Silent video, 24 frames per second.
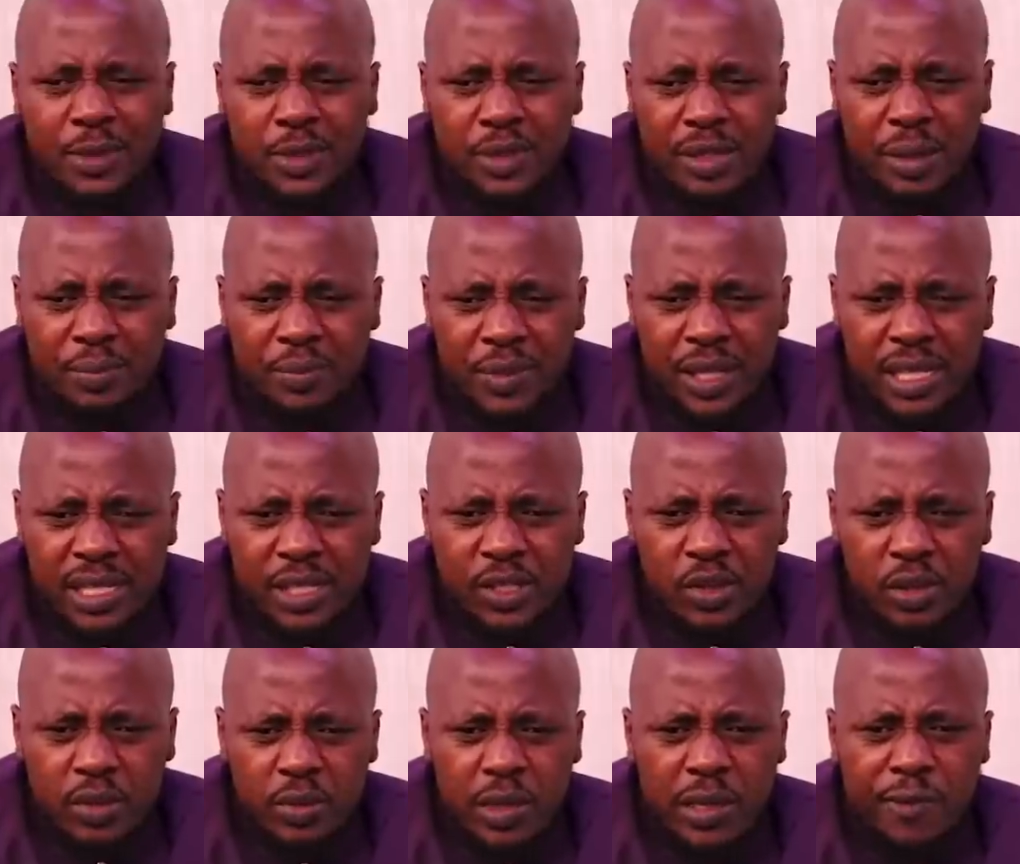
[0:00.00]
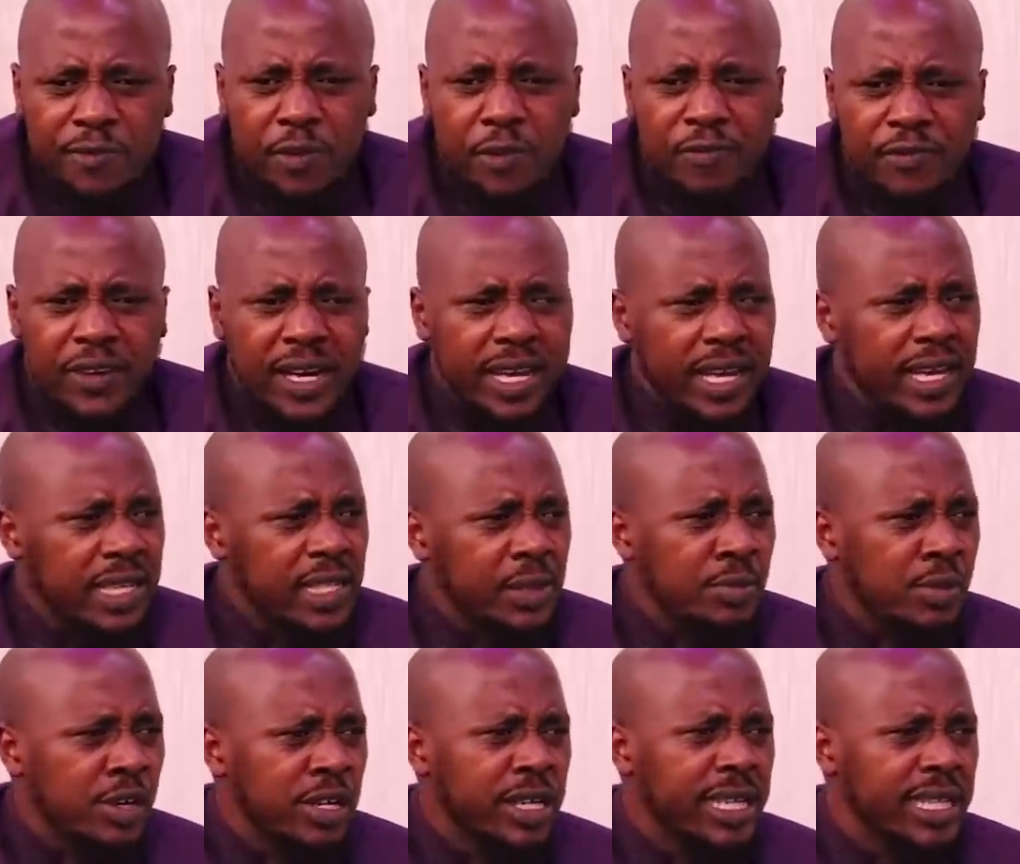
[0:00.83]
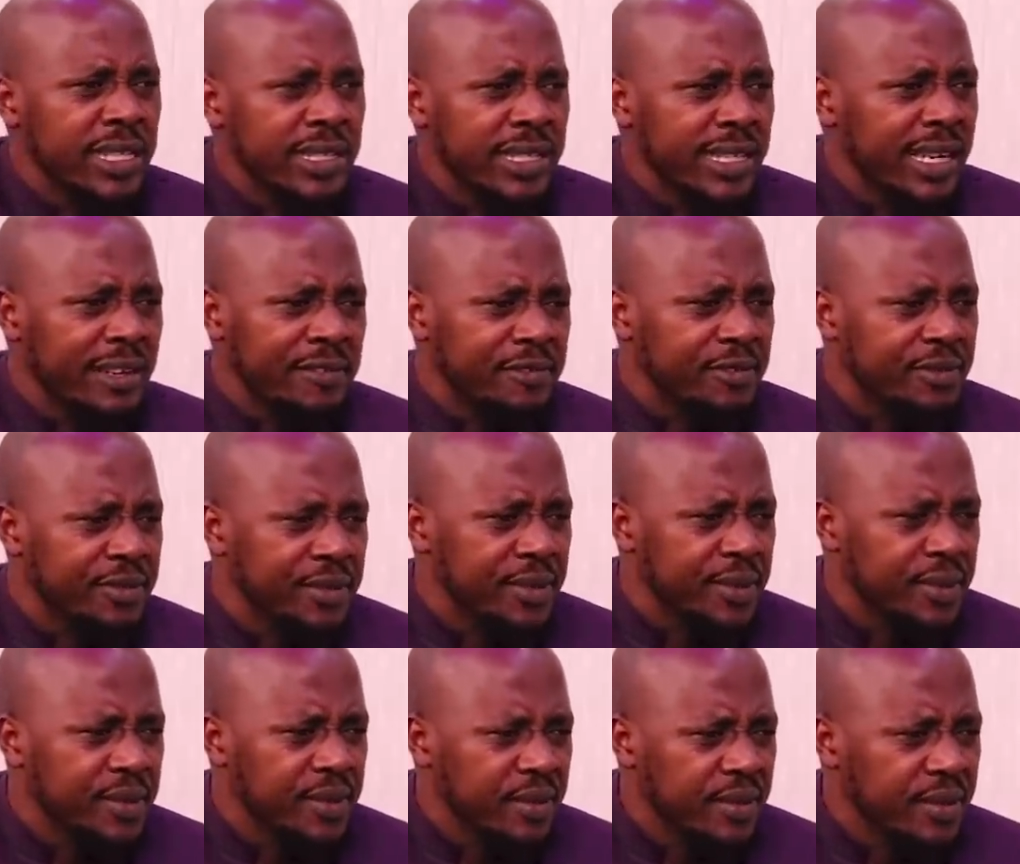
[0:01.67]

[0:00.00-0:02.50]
comes to some things, don't wait for fire. Smoke is enough.